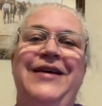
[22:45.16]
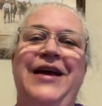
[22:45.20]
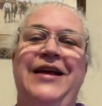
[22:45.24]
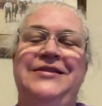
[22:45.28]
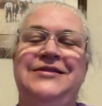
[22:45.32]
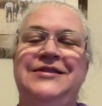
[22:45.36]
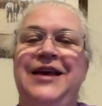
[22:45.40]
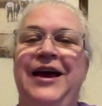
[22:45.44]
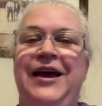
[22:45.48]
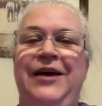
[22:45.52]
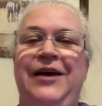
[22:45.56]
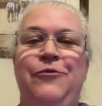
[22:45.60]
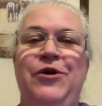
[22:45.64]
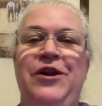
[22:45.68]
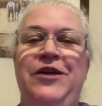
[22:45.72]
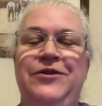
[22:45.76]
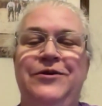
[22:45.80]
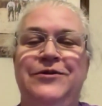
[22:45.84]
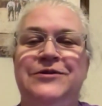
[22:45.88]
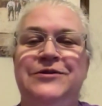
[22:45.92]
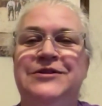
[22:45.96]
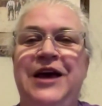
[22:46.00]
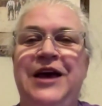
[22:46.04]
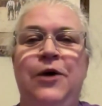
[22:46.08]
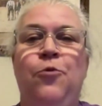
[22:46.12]
it's like one of
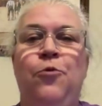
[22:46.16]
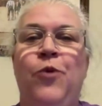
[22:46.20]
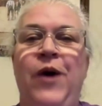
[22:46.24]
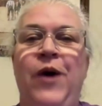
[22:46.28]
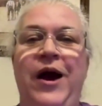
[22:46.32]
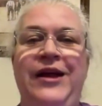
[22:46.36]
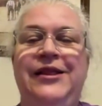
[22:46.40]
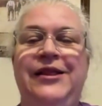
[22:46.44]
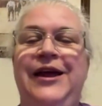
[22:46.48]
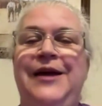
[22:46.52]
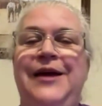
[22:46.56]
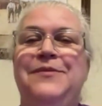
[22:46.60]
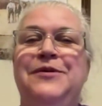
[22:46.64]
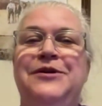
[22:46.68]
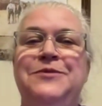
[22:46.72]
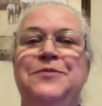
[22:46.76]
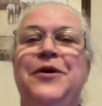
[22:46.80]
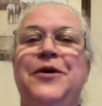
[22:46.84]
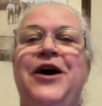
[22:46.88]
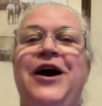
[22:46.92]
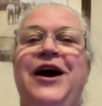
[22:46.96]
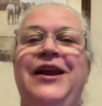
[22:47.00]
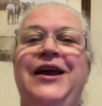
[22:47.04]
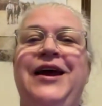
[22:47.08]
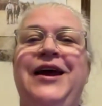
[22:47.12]
those like white labeled
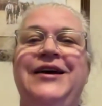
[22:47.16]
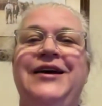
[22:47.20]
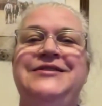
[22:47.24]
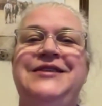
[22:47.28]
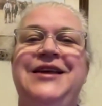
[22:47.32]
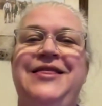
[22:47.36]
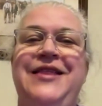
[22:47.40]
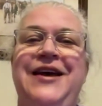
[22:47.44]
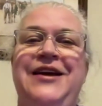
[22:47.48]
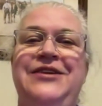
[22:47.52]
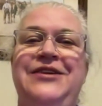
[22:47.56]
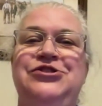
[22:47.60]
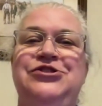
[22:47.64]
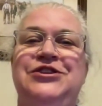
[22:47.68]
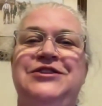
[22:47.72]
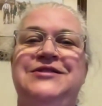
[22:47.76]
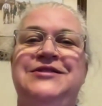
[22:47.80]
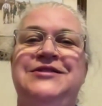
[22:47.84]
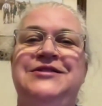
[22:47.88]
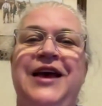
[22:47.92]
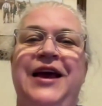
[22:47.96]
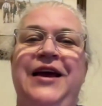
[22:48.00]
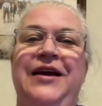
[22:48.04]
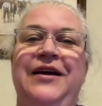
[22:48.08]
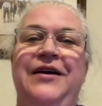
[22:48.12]
products and they
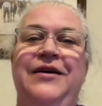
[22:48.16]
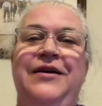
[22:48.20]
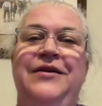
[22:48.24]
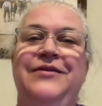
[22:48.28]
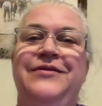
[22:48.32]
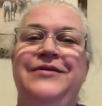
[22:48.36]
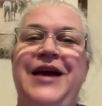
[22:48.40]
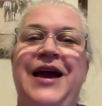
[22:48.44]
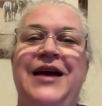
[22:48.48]
just like